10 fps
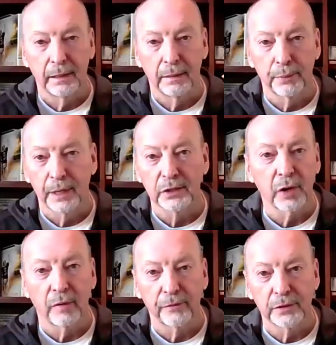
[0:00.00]
leading
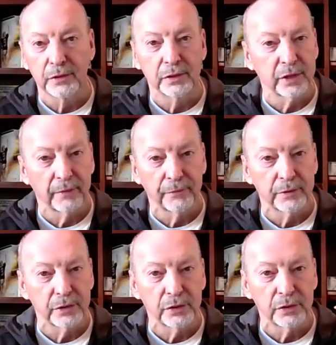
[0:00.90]
a press conference
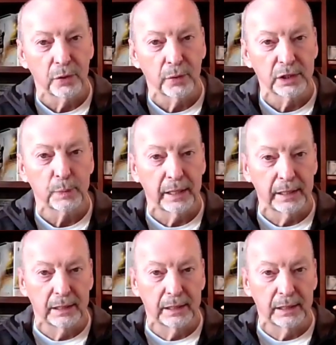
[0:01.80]
in San Francisco